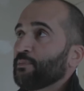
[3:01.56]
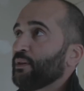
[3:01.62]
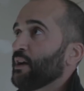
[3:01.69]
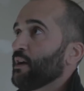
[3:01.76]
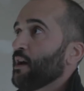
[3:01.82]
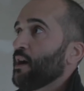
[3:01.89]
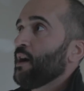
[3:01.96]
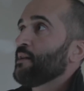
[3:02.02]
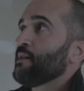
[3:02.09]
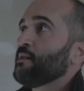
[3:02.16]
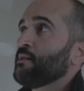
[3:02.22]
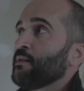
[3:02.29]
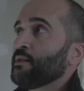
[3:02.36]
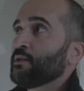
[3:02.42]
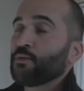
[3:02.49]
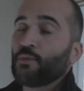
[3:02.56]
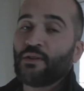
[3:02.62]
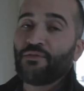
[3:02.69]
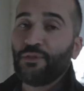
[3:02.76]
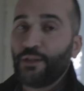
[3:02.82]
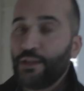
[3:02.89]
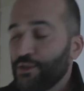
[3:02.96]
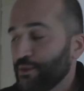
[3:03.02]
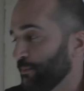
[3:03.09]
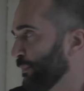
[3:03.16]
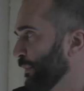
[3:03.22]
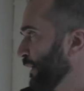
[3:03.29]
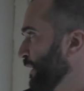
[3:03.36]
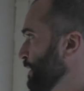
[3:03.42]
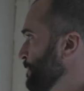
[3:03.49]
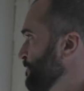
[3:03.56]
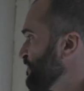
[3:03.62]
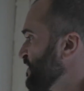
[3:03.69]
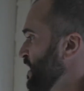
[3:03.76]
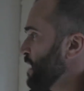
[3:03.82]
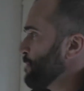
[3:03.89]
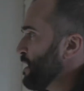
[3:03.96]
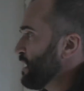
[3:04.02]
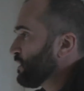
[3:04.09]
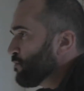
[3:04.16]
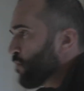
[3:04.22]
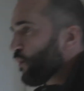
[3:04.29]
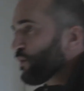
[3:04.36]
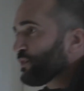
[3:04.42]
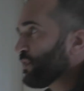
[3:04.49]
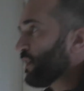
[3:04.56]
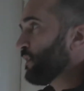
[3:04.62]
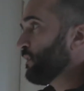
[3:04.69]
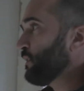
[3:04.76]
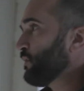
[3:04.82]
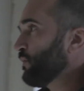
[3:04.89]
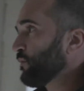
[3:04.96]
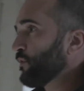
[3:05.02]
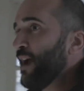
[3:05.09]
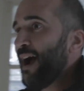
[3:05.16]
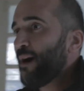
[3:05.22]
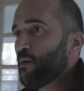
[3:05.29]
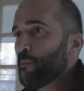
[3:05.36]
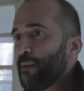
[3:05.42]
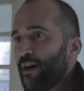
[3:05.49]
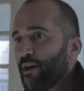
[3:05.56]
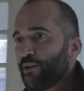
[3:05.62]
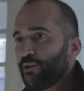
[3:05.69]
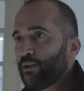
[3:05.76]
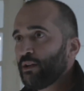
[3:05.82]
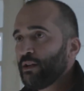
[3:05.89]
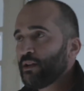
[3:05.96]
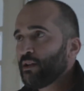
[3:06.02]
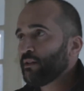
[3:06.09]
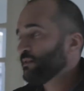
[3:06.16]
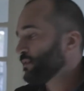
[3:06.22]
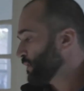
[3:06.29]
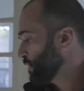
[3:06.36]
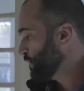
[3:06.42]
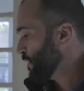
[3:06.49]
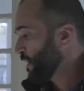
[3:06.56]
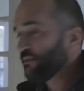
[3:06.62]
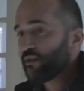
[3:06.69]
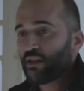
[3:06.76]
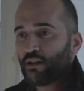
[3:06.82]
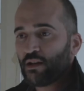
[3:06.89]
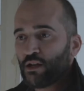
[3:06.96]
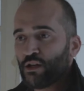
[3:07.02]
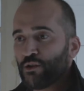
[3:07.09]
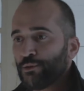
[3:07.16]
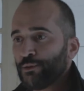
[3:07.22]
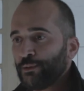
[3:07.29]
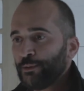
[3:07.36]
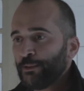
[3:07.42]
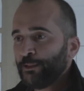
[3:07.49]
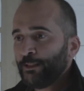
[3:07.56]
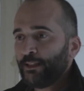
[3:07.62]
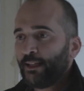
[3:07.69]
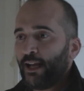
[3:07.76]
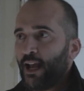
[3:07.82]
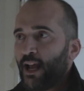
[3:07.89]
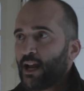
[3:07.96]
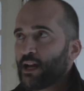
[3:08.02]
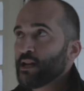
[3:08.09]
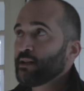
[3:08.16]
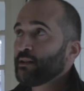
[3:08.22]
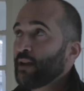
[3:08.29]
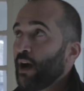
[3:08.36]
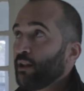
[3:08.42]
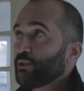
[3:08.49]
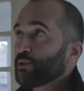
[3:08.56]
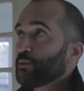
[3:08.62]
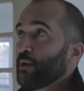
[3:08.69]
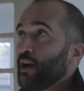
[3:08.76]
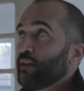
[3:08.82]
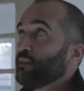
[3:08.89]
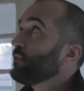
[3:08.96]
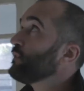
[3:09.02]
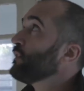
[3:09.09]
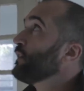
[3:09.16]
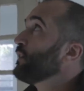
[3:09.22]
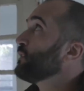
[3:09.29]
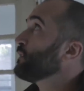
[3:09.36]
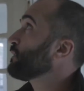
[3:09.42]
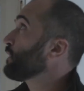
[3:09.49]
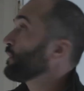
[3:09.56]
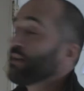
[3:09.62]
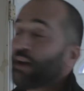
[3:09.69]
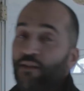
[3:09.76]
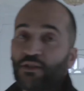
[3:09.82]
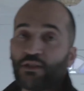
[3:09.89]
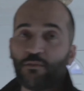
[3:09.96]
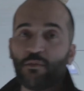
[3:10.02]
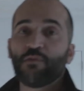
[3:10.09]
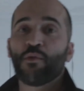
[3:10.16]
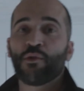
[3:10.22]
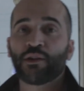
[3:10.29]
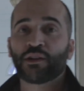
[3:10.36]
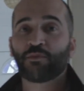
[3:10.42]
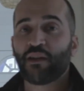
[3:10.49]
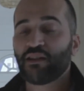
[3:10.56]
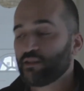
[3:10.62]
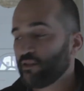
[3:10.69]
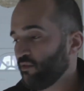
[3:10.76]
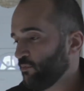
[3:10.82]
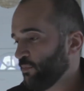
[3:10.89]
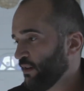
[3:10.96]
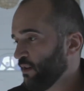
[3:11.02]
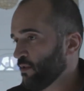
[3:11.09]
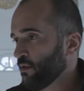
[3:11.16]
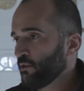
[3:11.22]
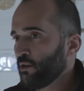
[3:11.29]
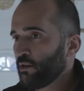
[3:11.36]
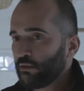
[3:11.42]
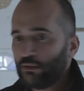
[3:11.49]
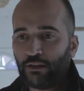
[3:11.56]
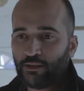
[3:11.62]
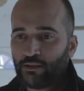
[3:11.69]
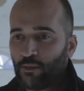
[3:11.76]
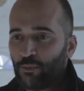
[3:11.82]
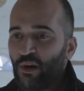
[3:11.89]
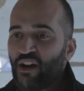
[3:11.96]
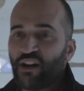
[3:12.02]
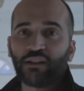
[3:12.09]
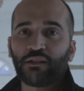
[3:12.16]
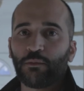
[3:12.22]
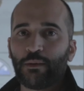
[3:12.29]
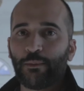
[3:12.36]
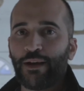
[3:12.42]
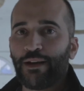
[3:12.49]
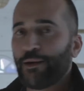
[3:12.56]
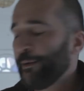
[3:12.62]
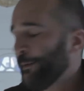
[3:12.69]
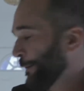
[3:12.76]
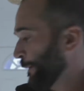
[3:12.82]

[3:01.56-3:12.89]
putting on square footage, but it makes more sense for our model to do everything new. And dollars wise, it's going to obviously be more expensive, but in the long run, the product will be better.